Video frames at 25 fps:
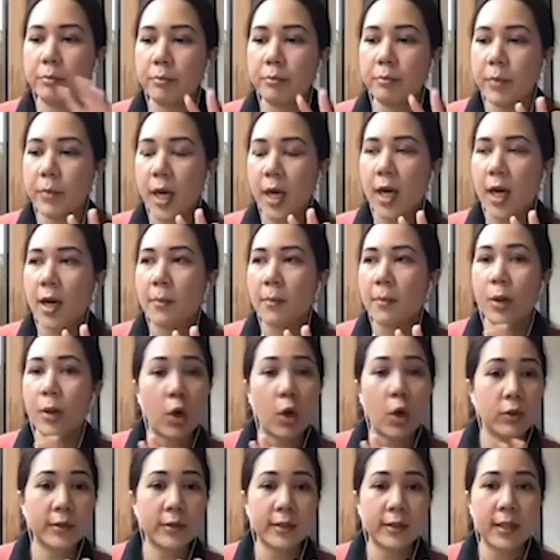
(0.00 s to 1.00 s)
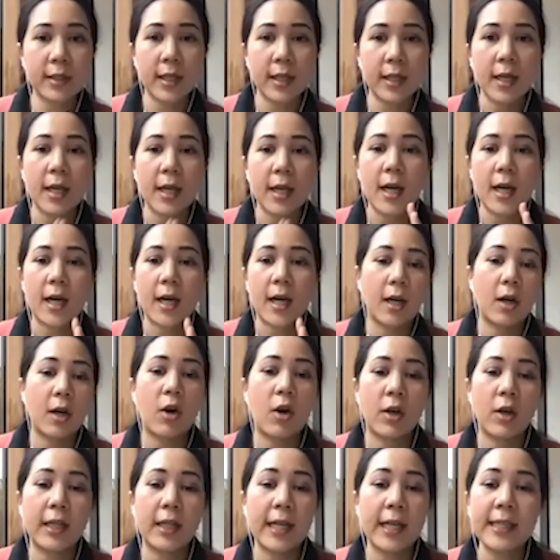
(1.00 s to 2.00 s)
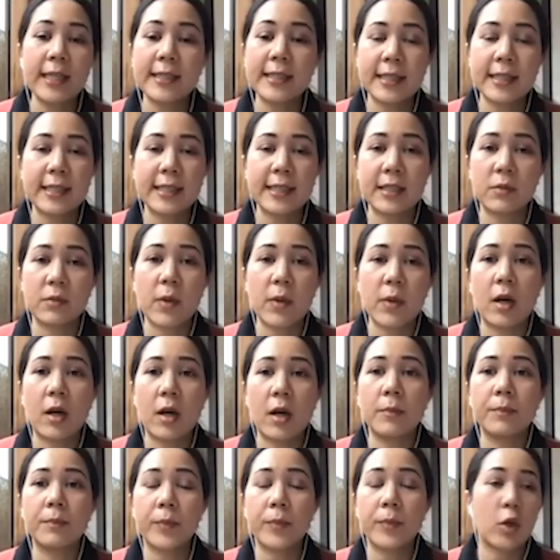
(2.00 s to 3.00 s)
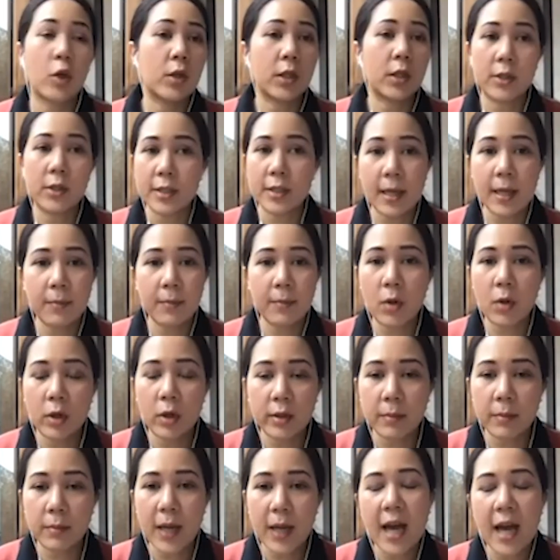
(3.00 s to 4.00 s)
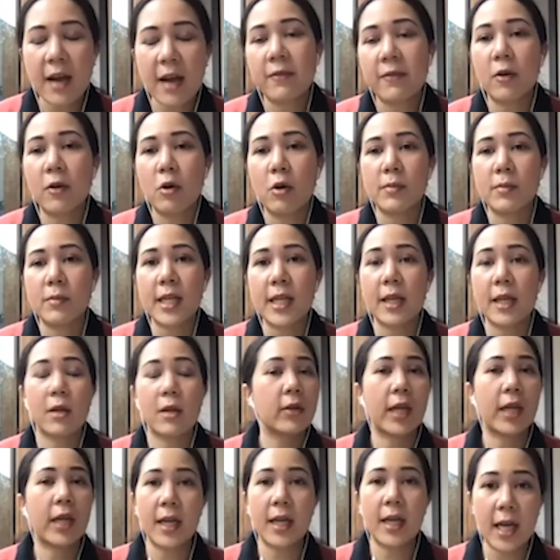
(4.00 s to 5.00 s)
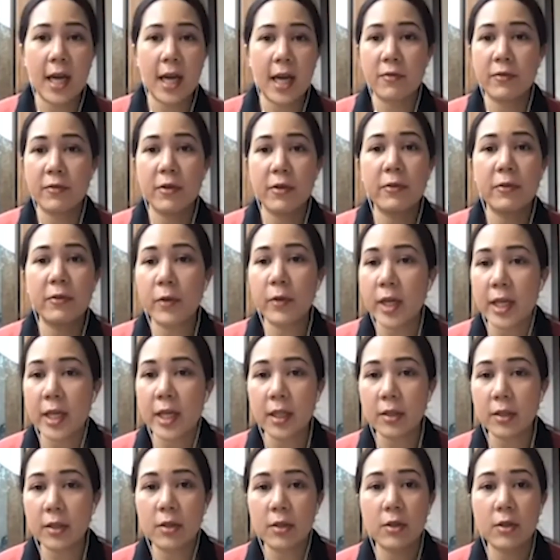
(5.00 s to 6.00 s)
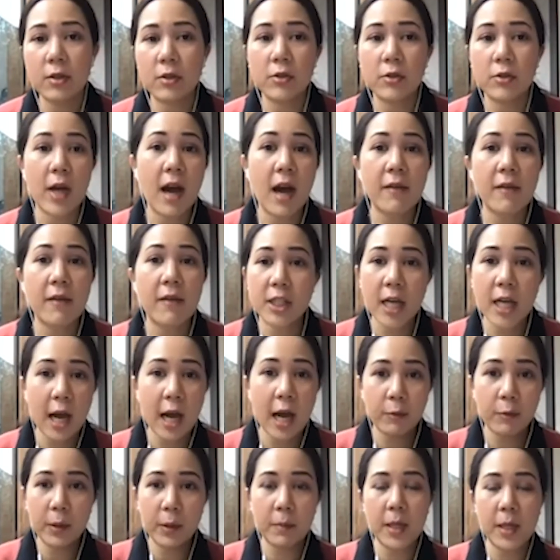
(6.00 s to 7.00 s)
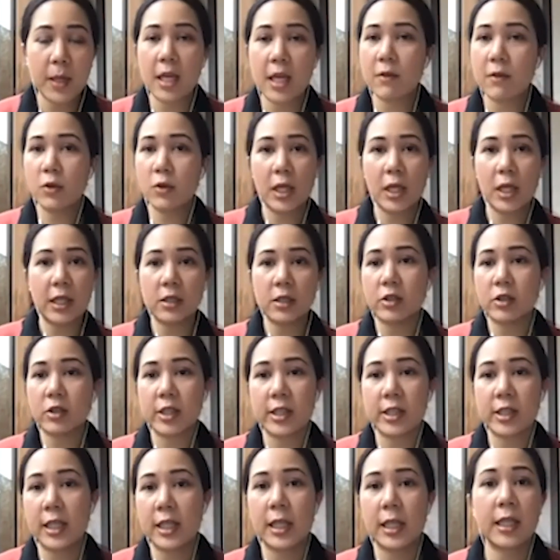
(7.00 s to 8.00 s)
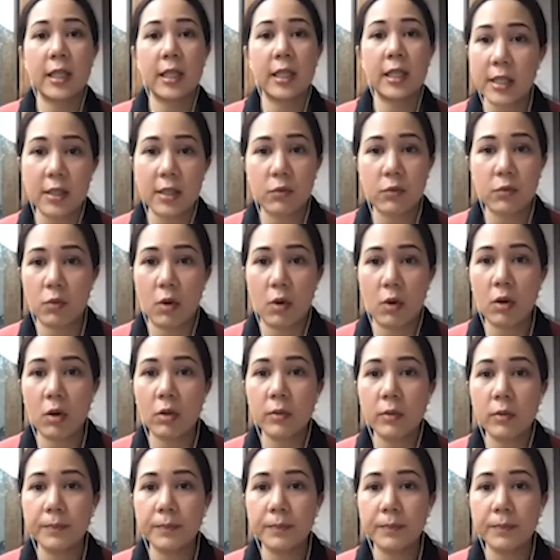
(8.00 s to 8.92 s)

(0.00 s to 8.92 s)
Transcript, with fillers: uh, post uh, on LinkedIn as well, or, or, some other platforms that, okay, yeah, feel free to, to have a chat with me if you're interested in this role.